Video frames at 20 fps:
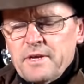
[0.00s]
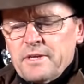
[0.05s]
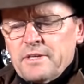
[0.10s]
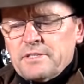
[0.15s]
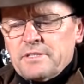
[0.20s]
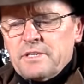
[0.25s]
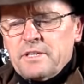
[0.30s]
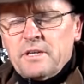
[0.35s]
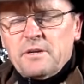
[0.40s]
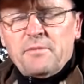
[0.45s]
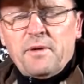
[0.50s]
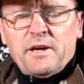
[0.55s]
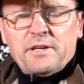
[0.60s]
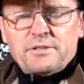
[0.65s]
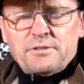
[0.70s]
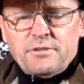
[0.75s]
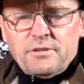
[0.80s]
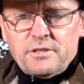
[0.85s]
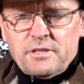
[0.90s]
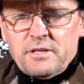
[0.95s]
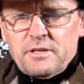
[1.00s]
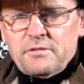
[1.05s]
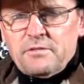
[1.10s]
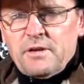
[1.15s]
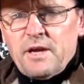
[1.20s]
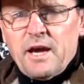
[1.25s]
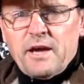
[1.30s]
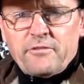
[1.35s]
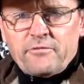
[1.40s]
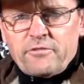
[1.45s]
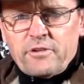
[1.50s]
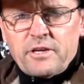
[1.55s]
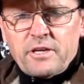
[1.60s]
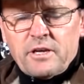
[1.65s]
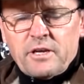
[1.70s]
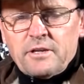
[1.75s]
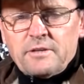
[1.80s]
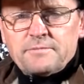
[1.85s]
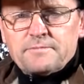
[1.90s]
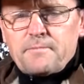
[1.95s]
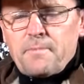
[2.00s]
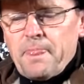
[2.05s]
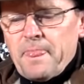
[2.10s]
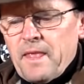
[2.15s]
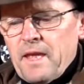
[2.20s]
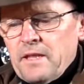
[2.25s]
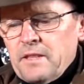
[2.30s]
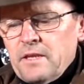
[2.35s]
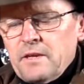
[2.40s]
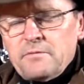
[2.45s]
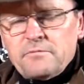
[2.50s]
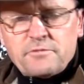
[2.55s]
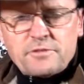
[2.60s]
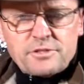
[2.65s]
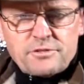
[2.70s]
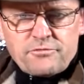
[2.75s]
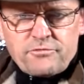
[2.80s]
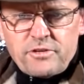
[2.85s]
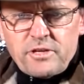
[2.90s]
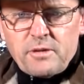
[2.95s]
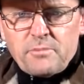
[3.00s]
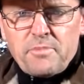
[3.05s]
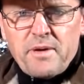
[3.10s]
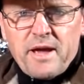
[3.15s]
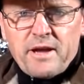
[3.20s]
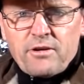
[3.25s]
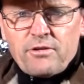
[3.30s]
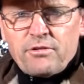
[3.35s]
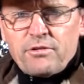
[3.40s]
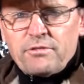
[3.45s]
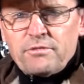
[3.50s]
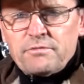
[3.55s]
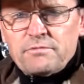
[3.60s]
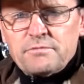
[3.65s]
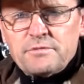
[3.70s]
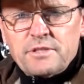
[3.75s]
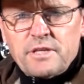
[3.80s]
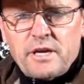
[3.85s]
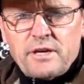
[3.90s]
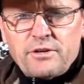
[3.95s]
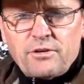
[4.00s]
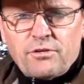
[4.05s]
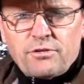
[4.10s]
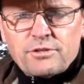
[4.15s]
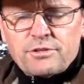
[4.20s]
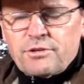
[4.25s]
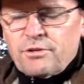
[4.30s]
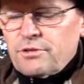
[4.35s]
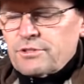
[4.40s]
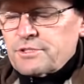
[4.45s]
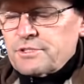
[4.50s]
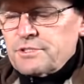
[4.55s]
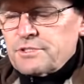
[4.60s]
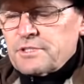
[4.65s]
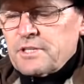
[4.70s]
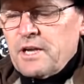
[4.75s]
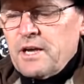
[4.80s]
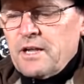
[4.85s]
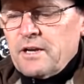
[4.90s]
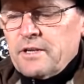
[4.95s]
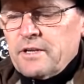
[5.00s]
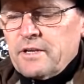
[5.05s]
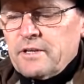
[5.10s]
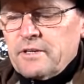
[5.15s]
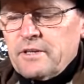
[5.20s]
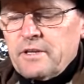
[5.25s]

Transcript: So you got to make sure that you unreel it and then just reel it back on, you know, nice and slowly and,